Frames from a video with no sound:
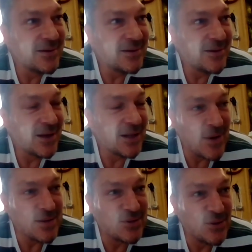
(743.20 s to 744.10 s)
I
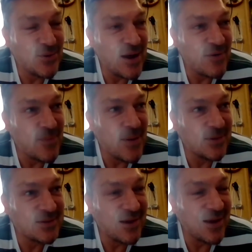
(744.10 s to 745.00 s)
ran to the ref. I remember
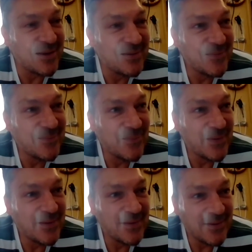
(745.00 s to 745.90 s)
saying,
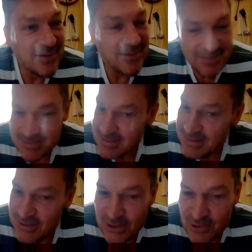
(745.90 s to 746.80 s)

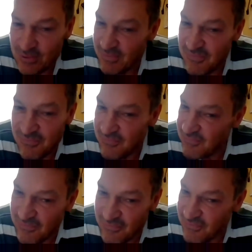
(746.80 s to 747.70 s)
you.
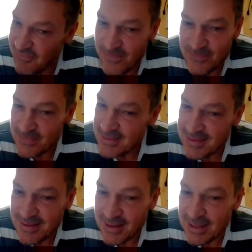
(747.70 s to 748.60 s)

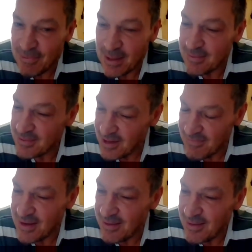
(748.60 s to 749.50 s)
And he went,
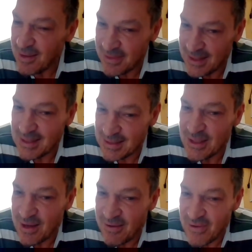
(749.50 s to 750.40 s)
Trevor, I think I did
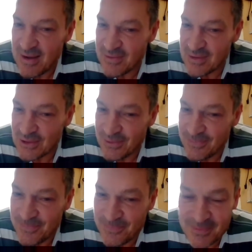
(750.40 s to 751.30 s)
you a favour, son.
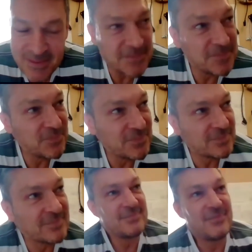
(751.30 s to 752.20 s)

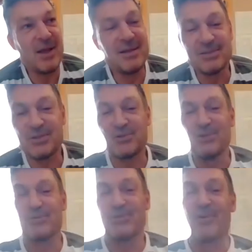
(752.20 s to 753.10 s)
And it's a
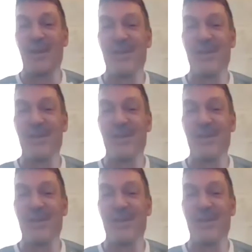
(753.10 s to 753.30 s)
true story.